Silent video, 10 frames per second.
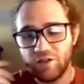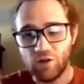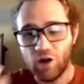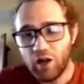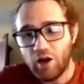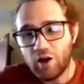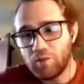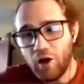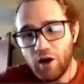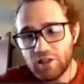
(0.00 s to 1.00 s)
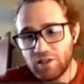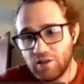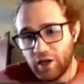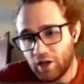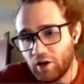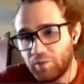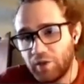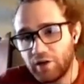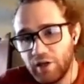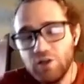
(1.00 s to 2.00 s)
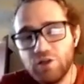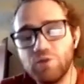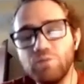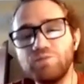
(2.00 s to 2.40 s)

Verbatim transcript: you know a locked box that it cannot peer into,